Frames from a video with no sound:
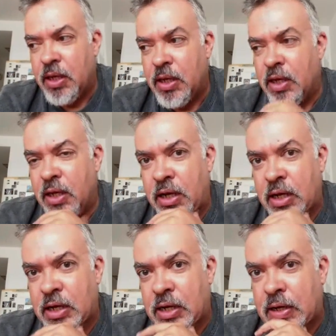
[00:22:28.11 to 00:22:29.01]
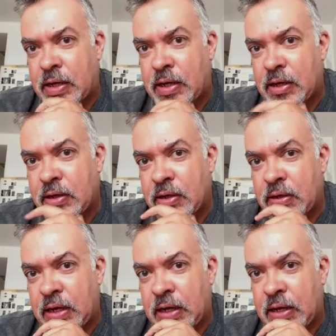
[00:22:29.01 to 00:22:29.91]

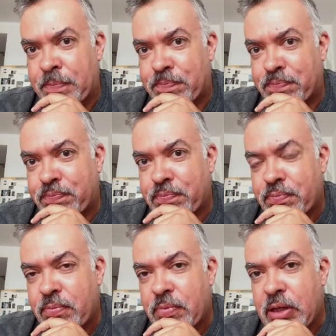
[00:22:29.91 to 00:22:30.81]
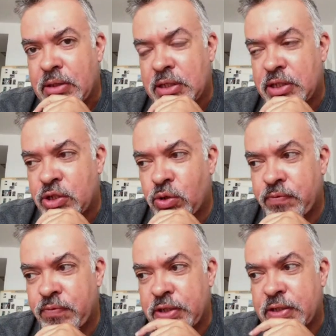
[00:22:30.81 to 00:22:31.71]
Uh, this
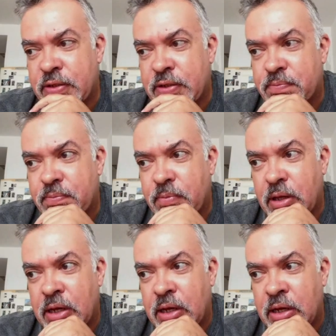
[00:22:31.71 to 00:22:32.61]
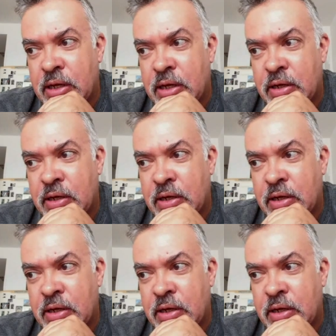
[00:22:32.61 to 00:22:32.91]
universe uh,